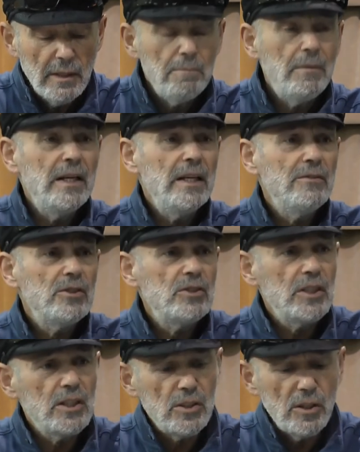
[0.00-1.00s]
Many of the
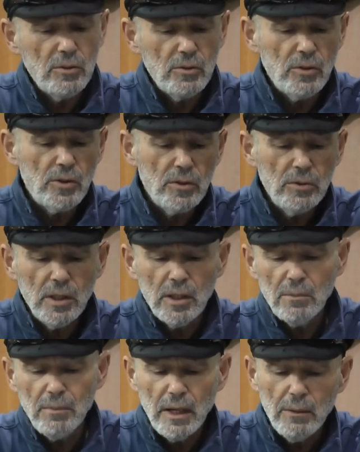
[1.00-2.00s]
six hundred thirteen
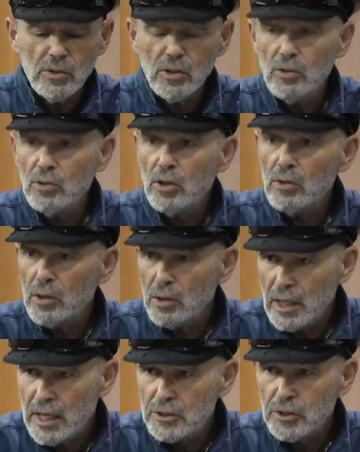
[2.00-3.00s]
commandments of the Torah are
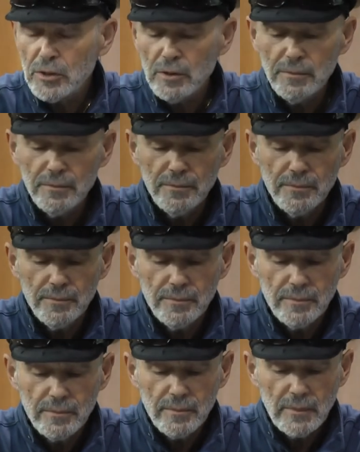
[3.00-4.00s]
logical,
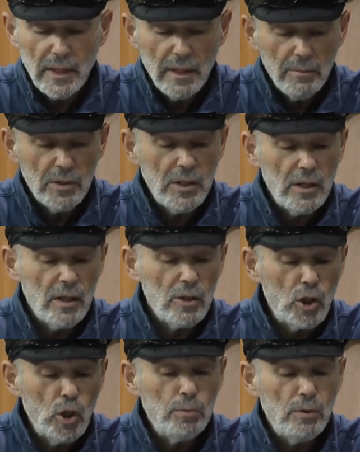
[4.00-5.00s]
but there are a
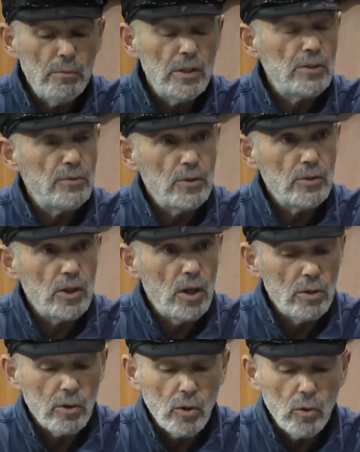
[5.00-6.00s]
group of mitzvahs
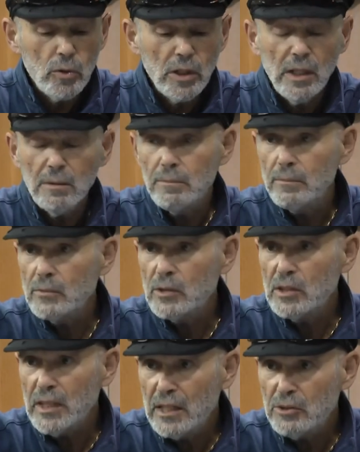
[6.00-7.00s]
called chukim,
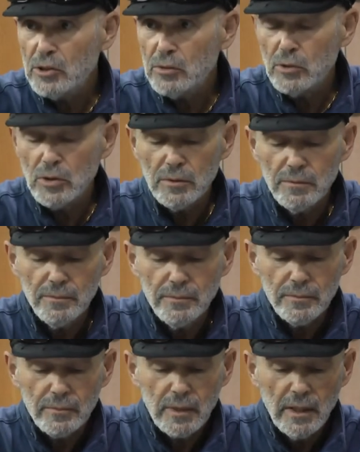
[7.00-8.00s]
statutes.
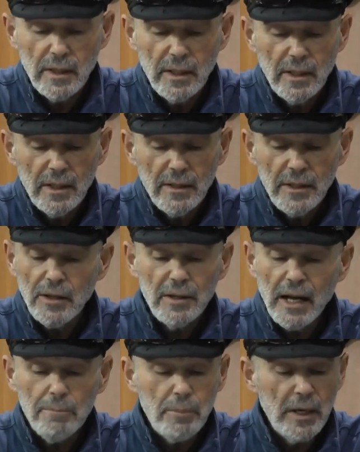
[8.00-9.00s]
They are
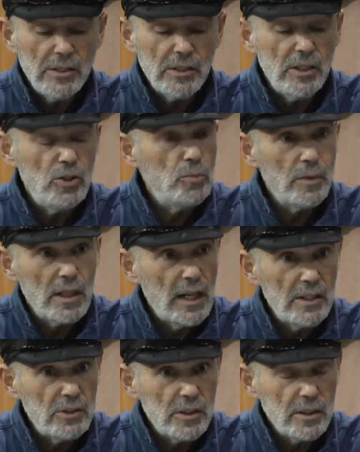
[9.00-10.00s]
not based on human
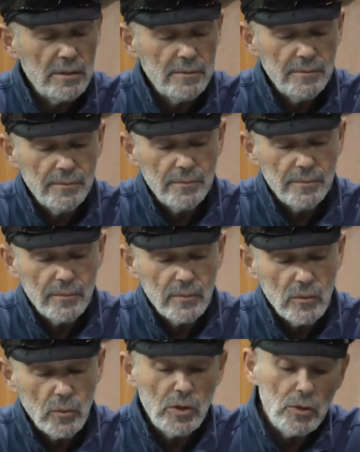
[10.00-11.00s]
logic.
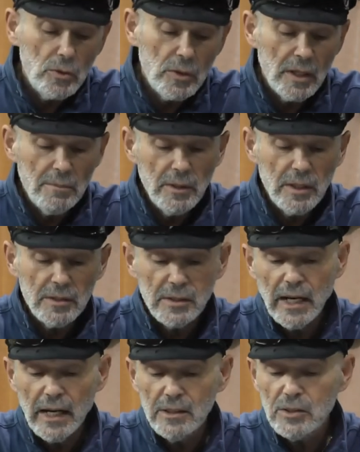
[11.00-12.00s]
We do them because
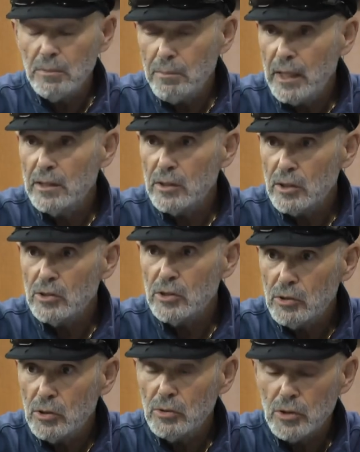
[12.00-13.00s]
God has commanded us
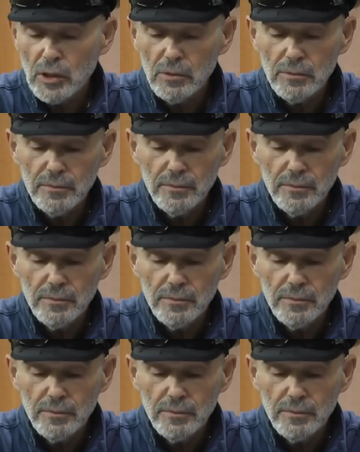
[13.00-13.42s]
to do so.